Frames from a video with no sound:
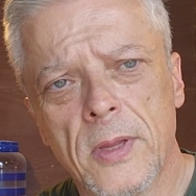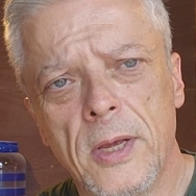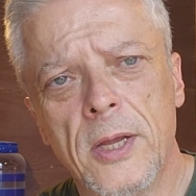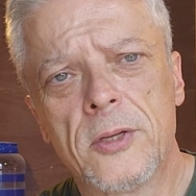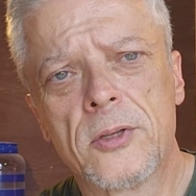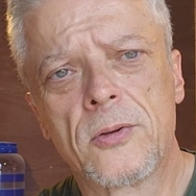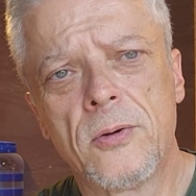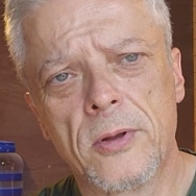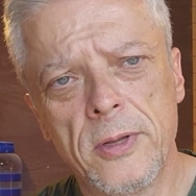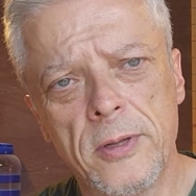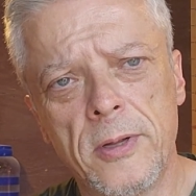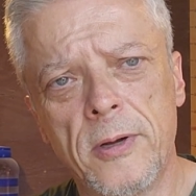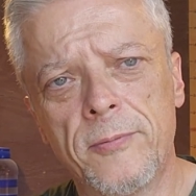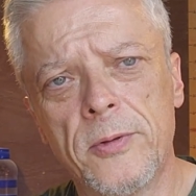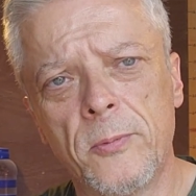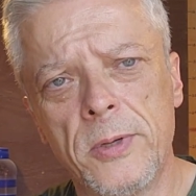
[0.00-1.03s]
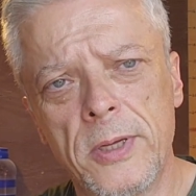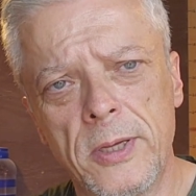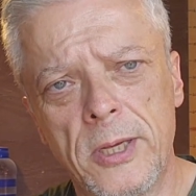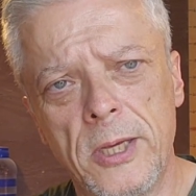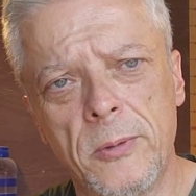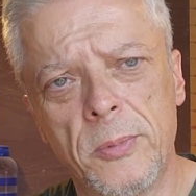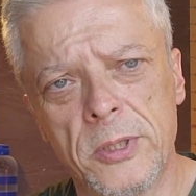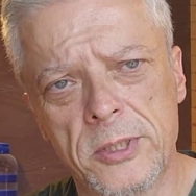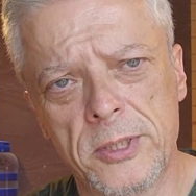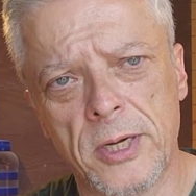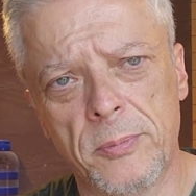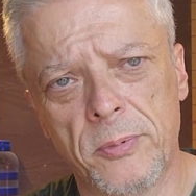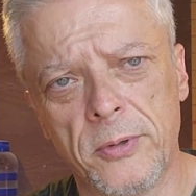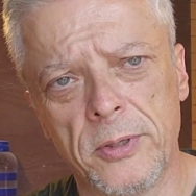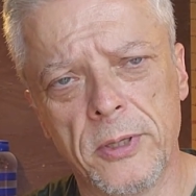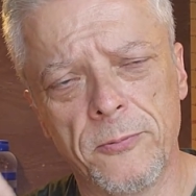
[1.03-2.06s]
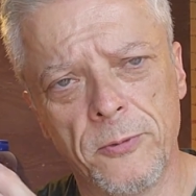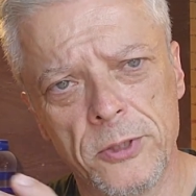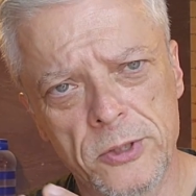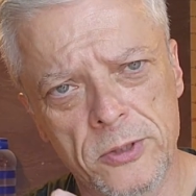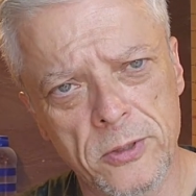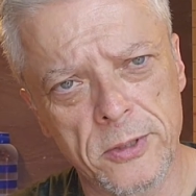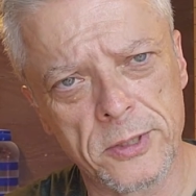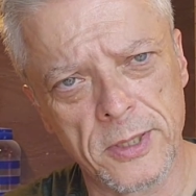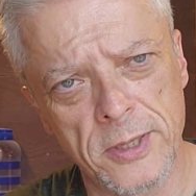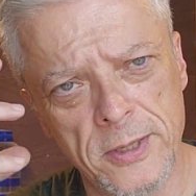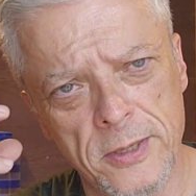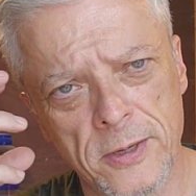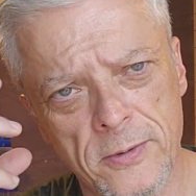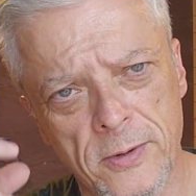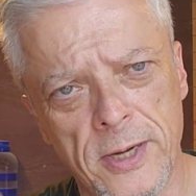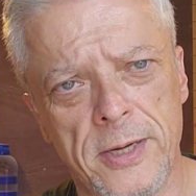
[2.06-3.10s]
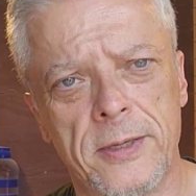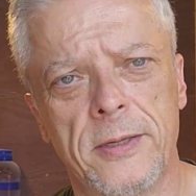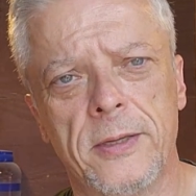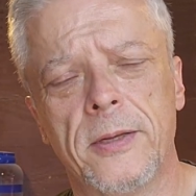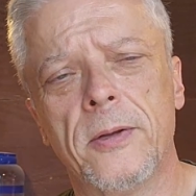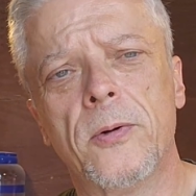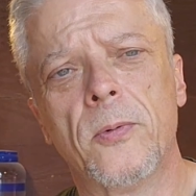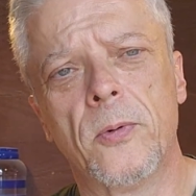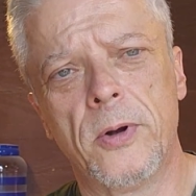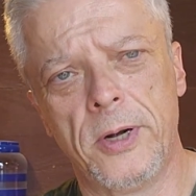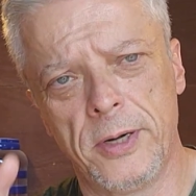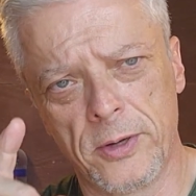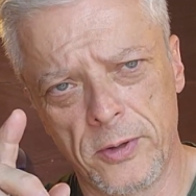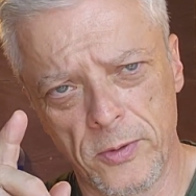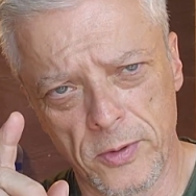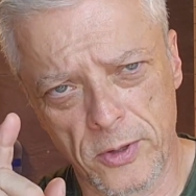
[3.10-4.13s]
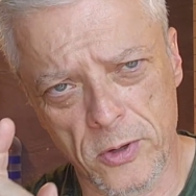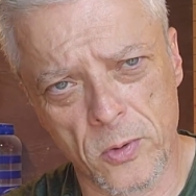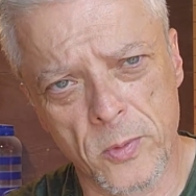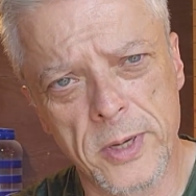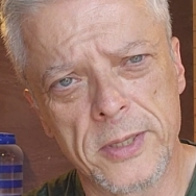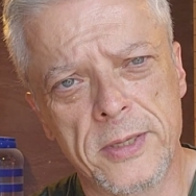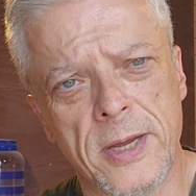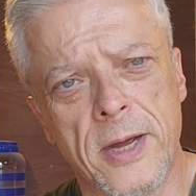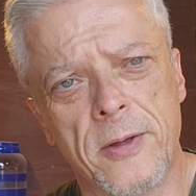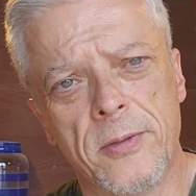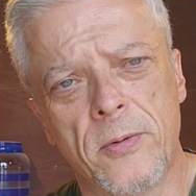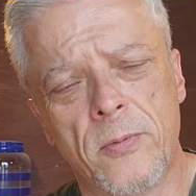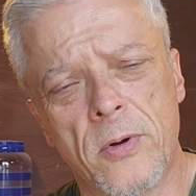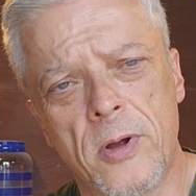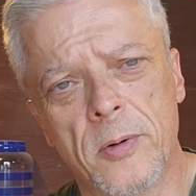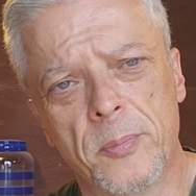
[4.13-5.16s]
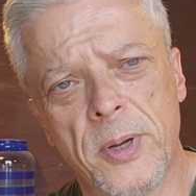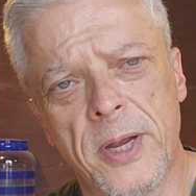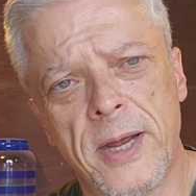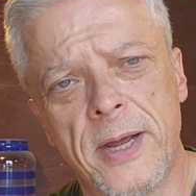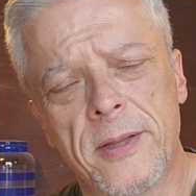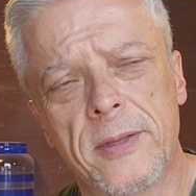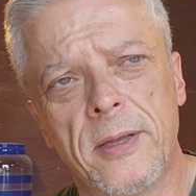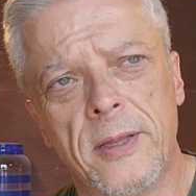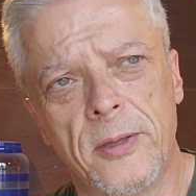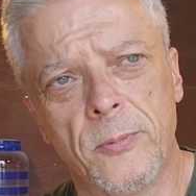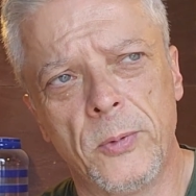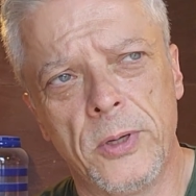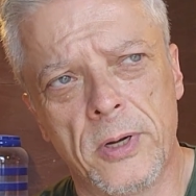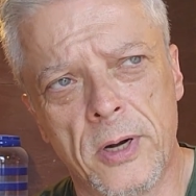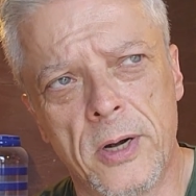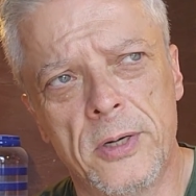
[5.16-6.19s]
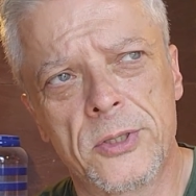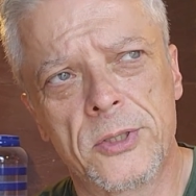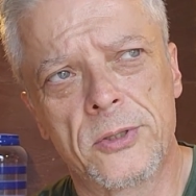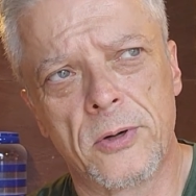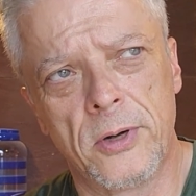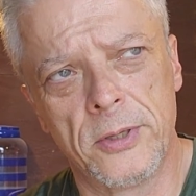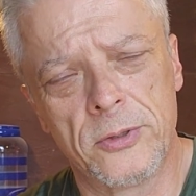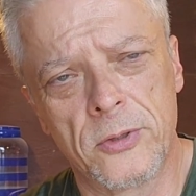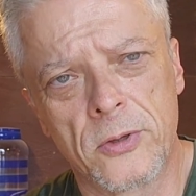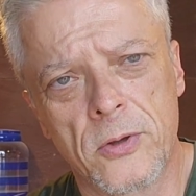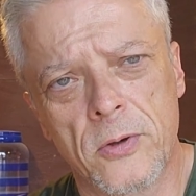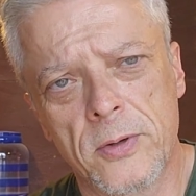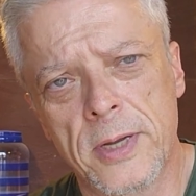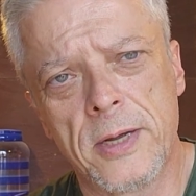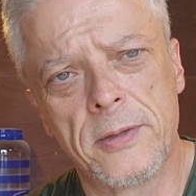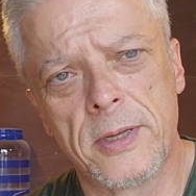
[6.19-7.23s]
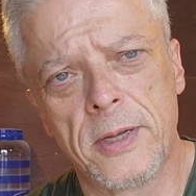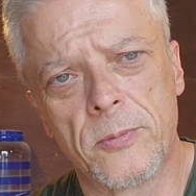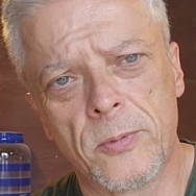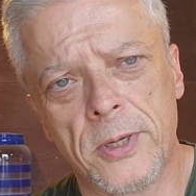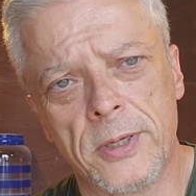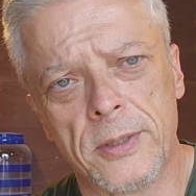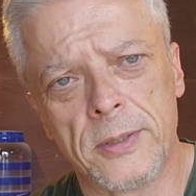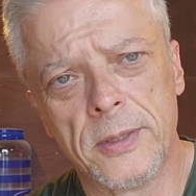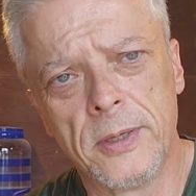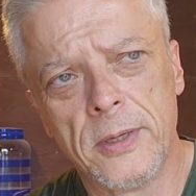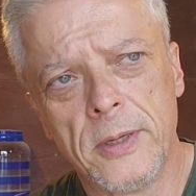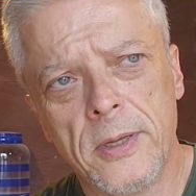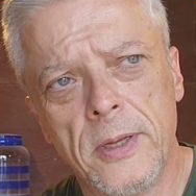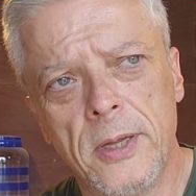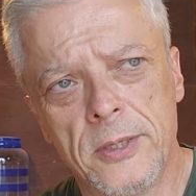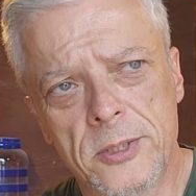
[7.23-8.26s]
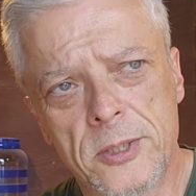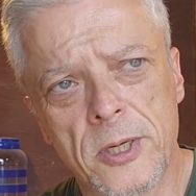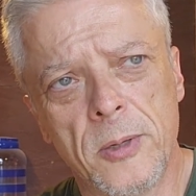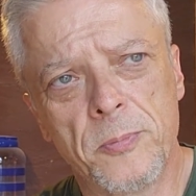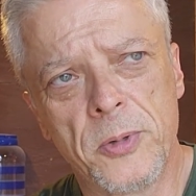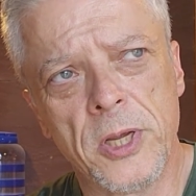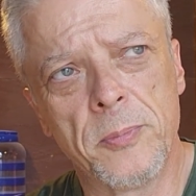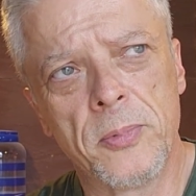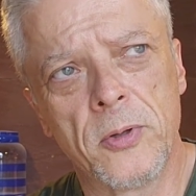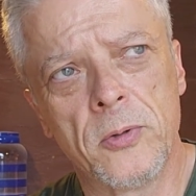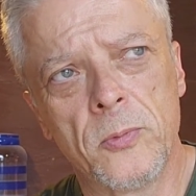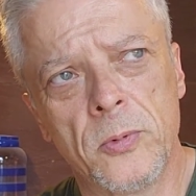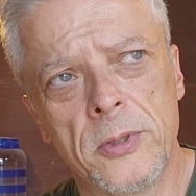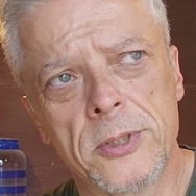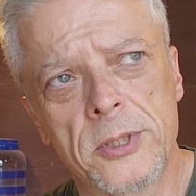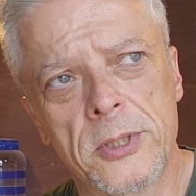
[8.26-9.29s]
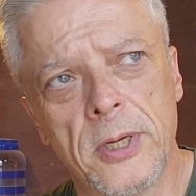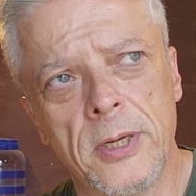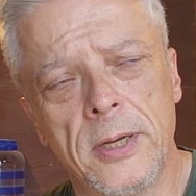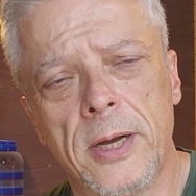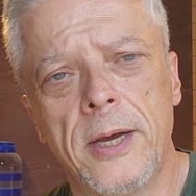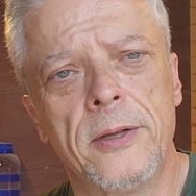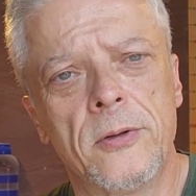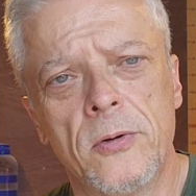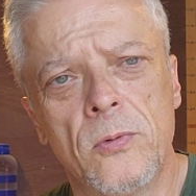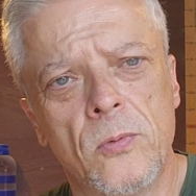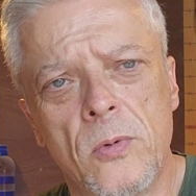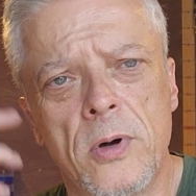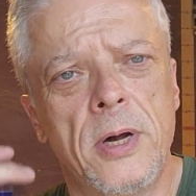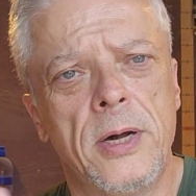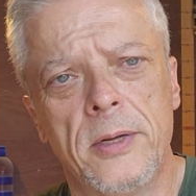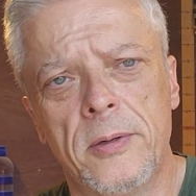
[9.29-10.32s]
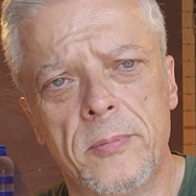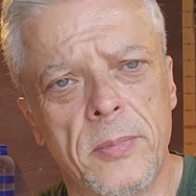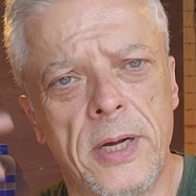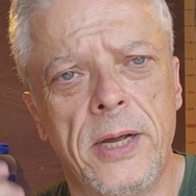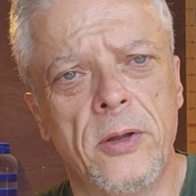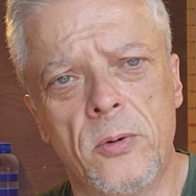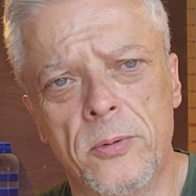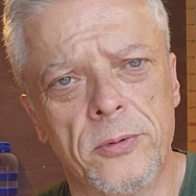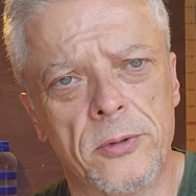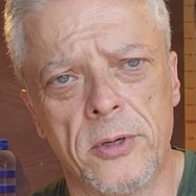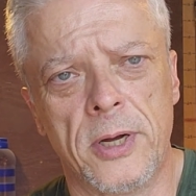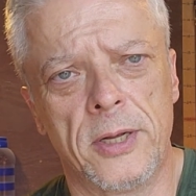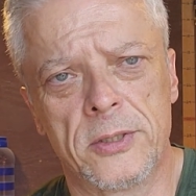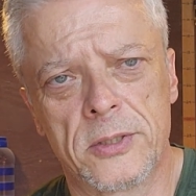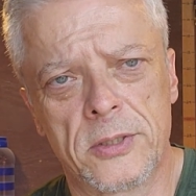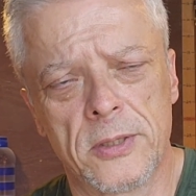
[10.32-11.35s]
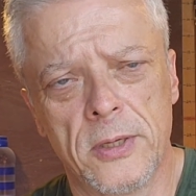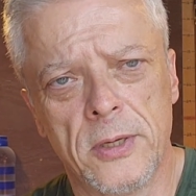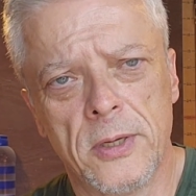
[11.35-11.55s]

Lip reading: It's good enough that we can keep it separate. If we start to integrate, we're going down the wrong path, and we are starting to go down that way. And some people will say, I don't want my own thoughts.